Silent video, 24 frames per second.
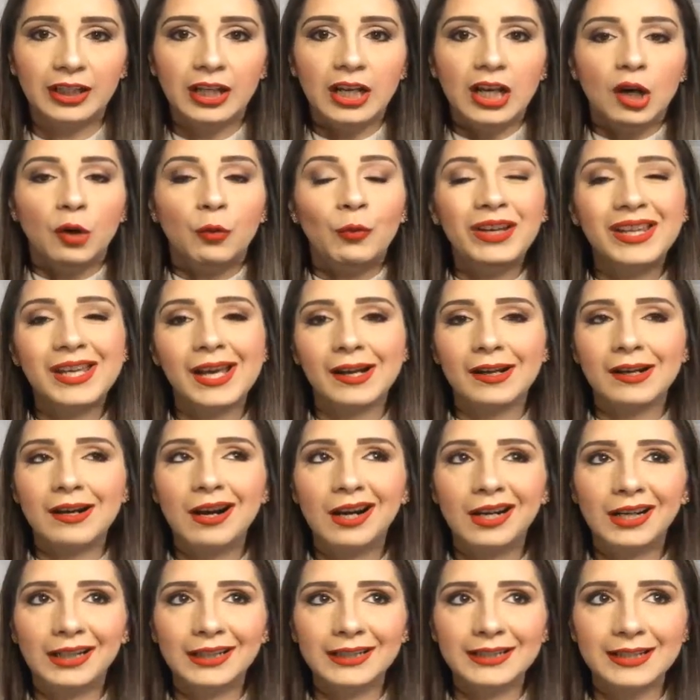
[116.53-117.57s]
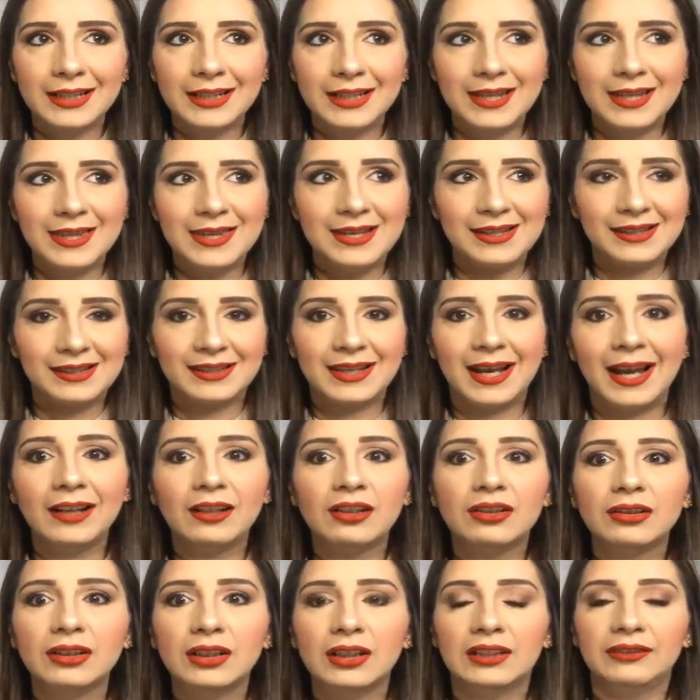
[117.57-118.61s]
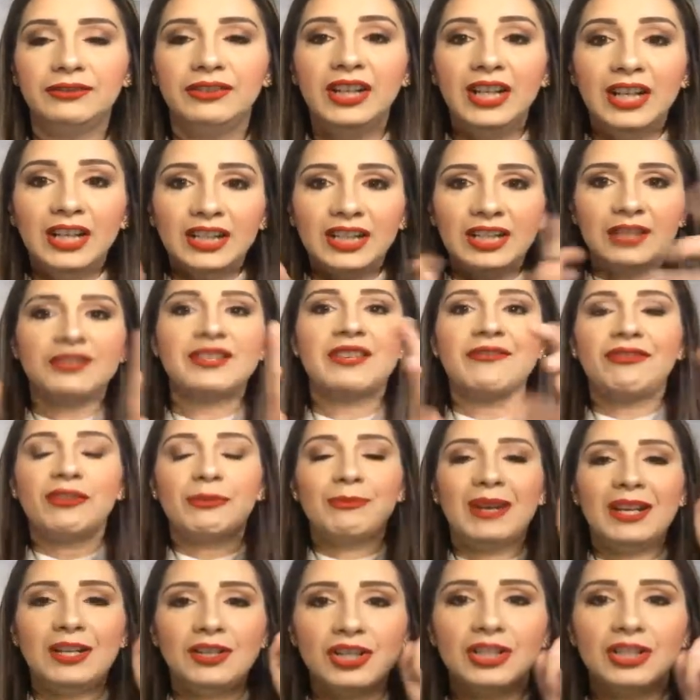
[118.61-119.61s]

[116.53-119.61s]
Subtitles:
we get caught in this cycle of here's information,